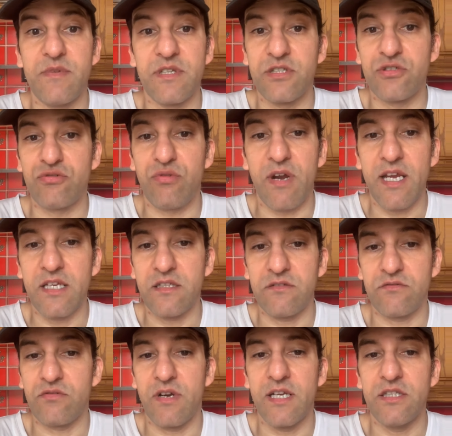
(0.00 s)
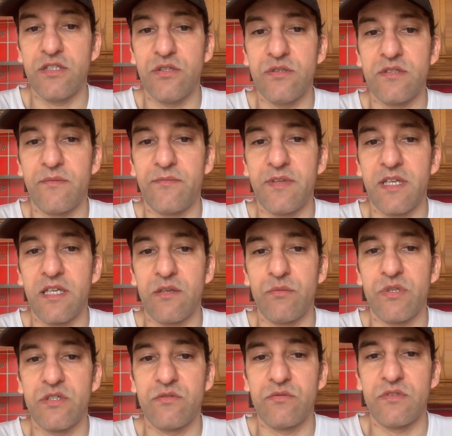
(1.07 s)
try and do something
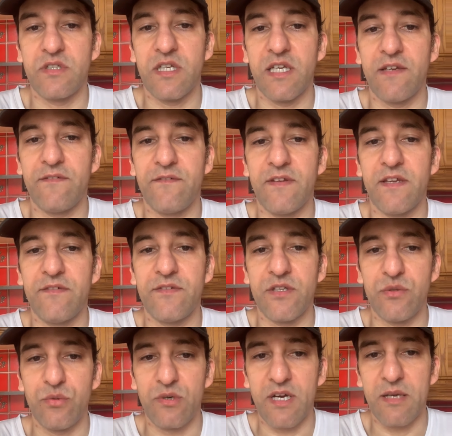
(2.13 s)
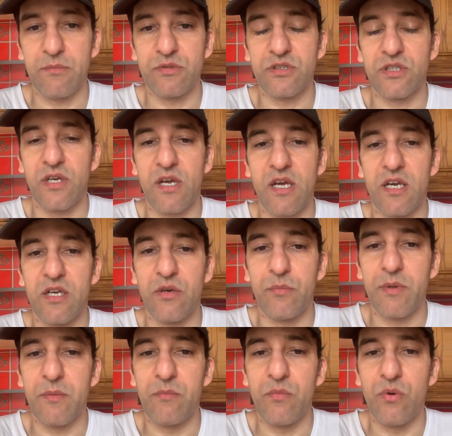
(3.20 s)
which, if you were able to go out a little
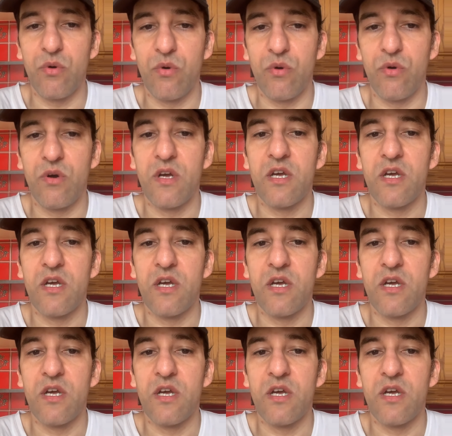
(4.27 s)
bit more,